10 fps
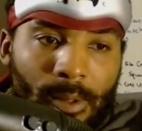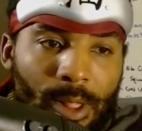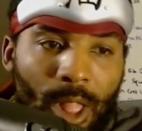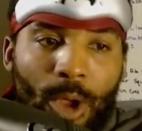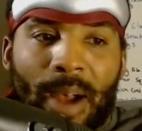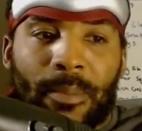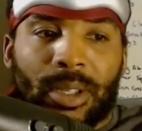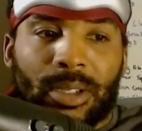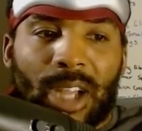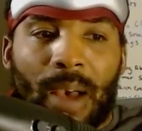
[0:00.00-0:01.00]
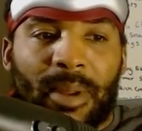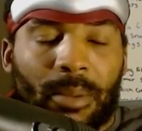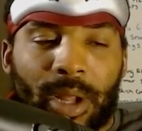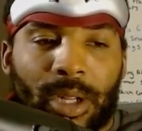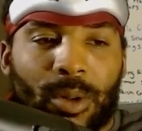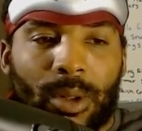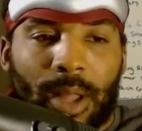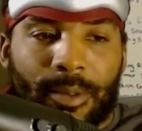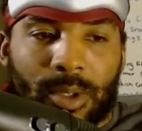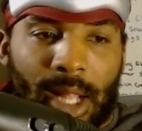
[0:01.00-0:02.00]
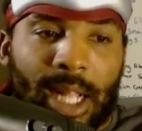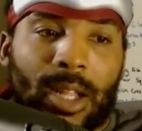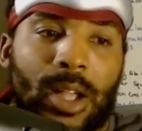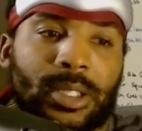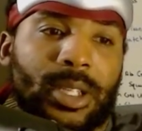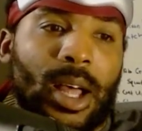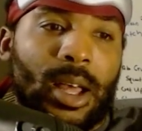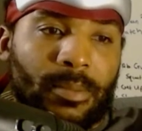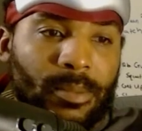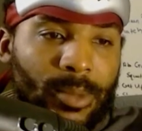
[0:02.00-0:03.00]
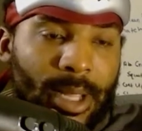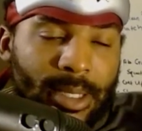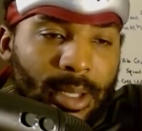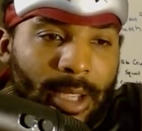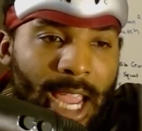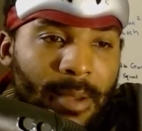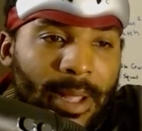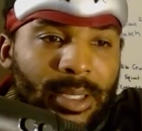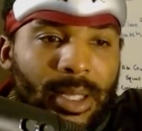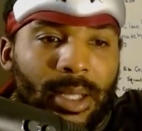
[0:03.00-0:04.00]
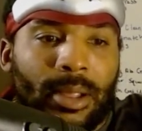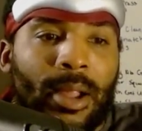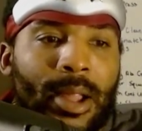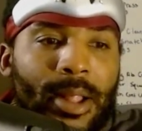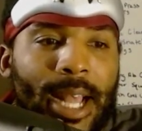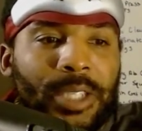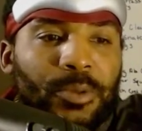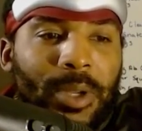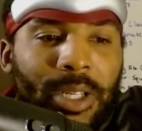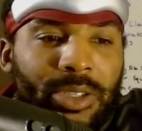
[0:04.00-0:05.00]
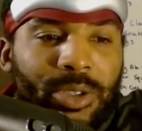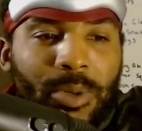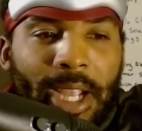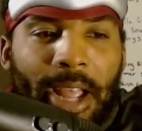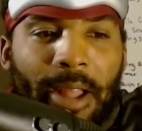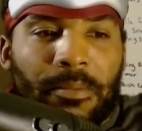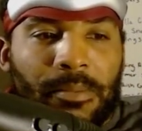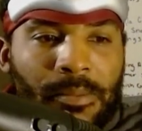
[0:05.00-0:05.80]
You got to put the time in to play new levels. And it costs time. That's the game. That's really the true game.